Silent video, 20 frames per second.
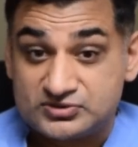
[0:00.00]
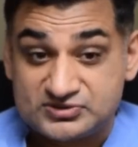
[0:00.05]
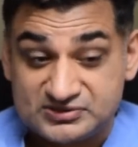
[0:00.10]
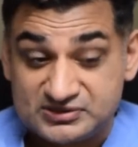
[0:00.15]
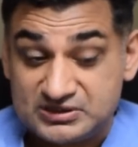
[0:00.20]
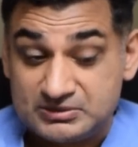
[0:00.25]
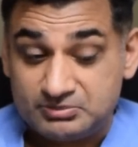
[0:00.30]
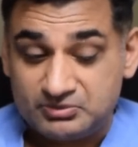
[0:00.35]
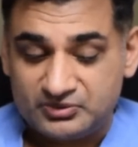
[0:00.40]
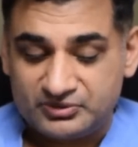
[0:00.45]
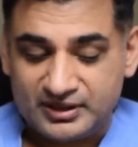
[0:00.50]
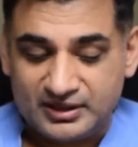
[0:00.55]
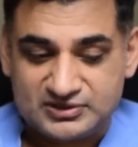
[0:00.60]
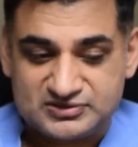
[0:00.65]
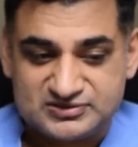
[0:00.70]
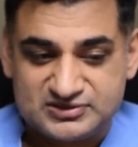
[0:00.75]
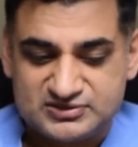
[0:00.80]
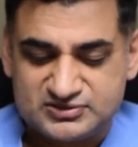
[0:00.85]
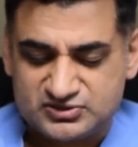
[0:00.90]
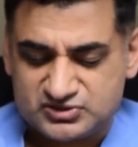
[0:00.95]
sleep with
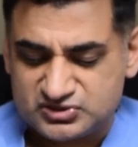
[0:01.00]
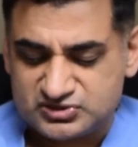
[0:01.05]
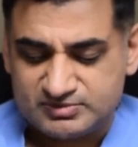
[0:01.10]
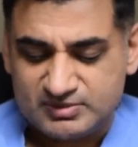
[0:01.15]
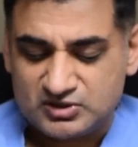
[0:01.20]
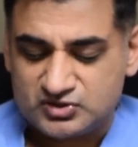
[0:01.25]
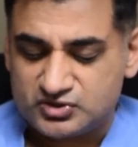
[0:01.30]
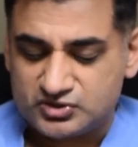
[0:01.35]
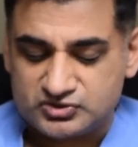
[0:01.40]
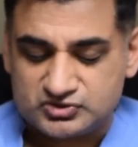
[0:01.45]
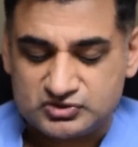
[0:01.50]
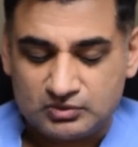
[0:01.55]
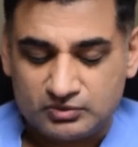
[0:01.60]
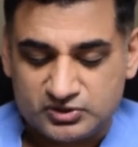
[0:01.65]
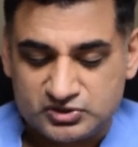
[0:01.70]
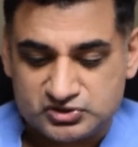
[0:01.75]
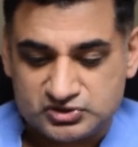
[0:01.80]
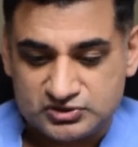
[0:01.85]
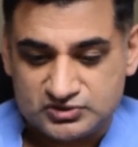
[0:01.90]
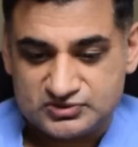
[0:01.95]
anesthesia, just to make sure there's no
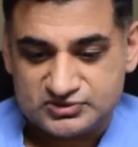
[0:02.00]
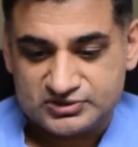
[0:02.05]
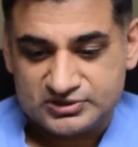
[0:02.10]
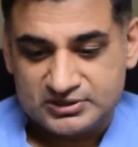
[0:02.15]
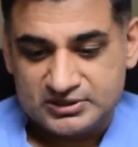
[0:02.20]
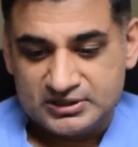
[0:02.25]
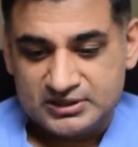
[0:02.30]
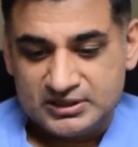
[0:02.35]
issues.